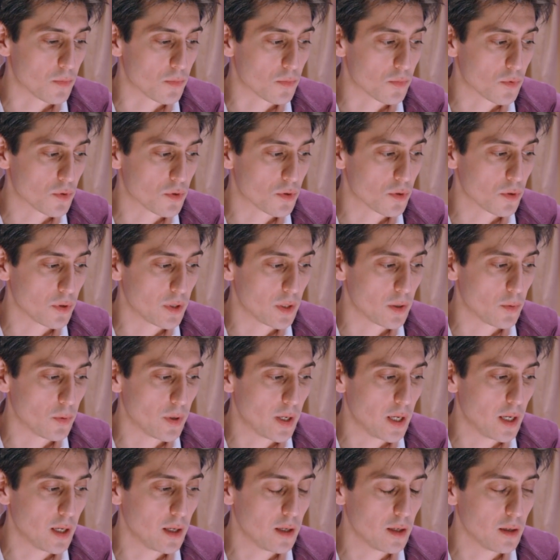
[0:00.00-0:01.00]
So in a
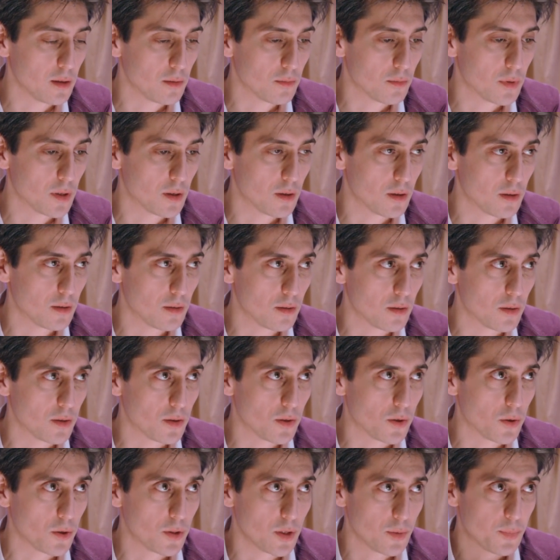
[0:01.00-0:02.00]
way,
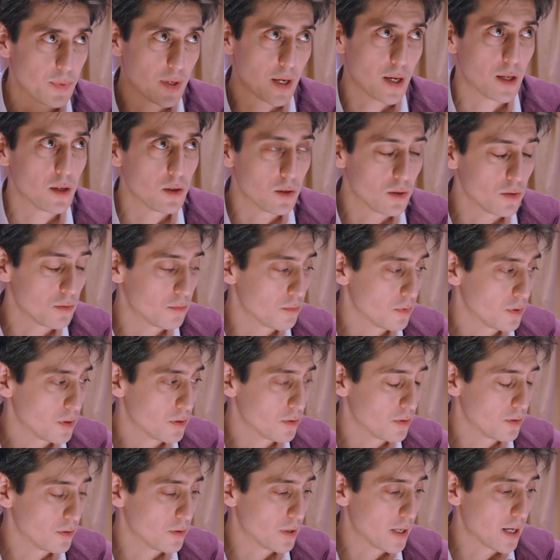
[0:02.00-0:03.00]
on the piano
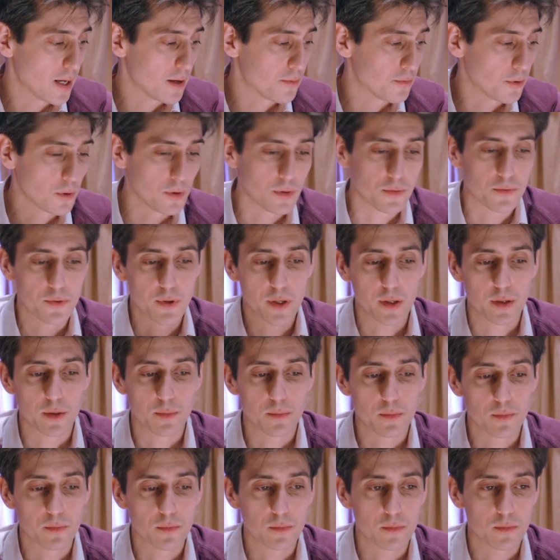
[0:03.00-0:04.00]
you have all the
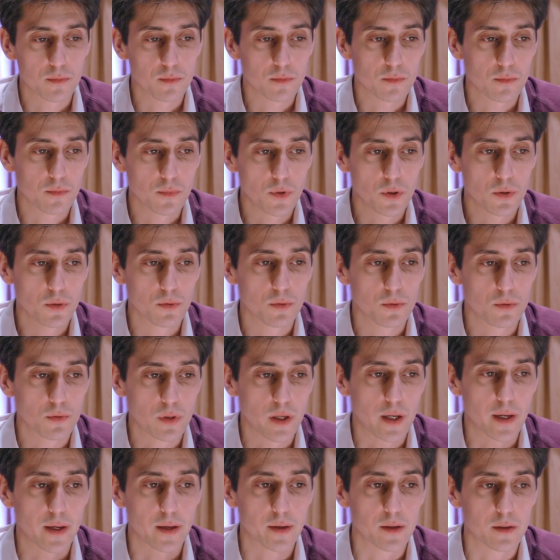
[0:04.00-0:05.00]
freedom you
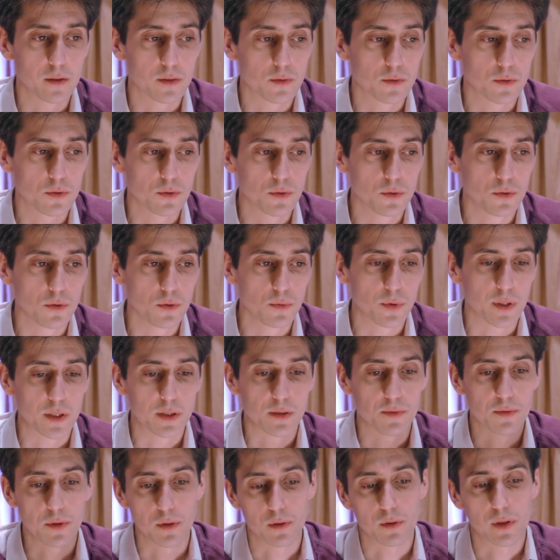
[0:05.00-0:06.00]
like to do
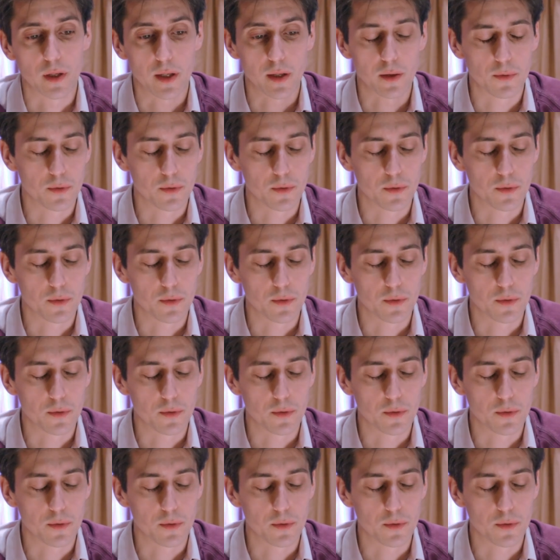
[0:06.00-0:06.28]
whatever you like,